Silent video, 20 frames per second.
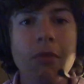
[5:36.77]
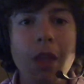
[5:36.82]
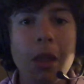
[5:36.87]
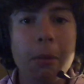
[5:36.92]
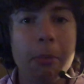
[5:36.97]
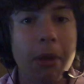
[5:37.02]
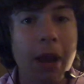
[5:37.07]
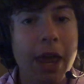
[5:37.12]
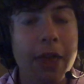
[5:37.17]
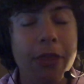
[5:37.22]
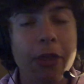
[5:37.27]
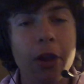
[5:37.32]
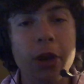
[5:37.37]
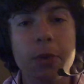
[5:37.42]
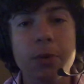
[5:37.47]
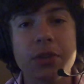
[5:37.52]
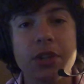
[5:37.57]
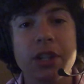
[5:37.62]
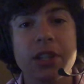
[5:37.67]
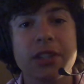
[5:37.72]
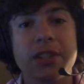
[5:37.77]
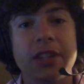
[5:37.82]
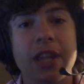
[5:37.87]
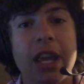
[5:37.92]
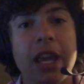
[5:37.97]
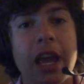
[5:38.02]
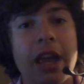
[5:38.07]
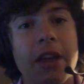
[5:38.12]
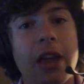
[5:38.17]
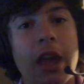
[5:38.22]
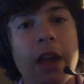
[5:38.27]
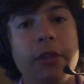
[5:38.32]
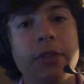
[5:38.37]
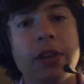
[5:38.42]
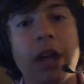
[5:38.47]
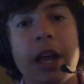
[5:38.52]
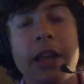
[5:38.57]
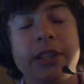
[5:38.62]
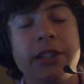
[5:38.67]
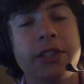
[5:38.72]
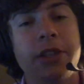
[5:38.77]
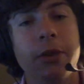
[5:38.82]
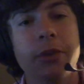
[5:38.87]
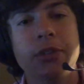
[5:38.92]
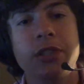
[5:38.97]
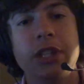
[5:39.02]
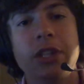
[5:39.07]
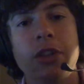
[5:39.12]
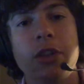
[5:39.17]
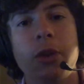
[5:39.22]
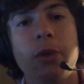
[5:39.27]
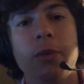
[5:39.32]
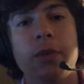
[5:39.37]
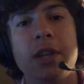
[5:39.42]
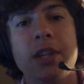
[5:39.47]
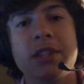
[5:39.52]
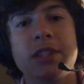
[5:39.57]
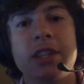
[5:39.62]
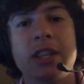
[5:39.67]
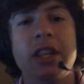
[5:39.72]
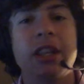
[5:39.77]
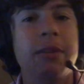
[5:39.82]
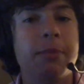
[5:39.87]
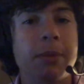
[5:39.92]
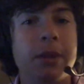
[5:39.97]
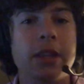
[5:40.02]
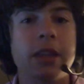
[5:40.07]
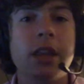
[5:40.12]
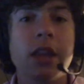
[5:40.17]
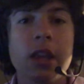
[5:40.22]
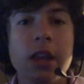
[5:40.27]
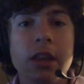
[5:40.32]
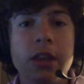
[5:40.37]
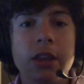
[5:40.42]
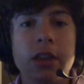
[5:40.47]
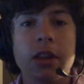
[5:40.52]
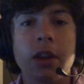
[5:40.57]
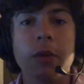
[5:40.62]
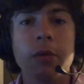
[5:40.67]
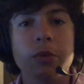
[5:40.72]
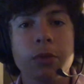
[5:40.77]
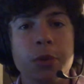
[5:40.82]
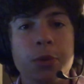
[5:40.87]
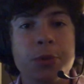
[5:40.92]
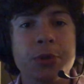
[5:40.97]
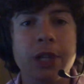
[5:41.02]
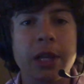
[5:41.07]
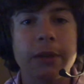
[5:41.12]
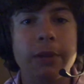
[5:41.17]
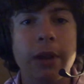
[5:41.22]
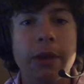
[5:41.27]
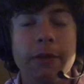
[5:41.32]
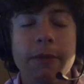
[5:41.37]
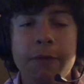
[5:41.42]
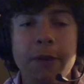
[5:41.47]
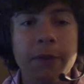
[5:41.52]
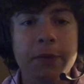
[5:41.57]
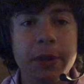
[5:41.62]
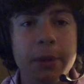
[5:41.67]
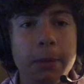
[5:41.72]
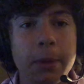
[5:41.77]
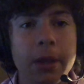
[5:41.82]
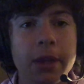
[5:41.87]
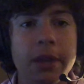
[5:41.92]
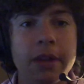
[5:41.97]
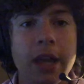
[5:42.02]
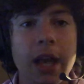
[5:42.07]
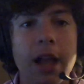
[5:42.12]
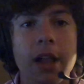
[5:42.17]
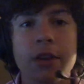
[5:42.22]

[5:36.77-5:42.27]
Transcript: But I thought he was going to stay. I still see no reason he'd be, losing around $50 million.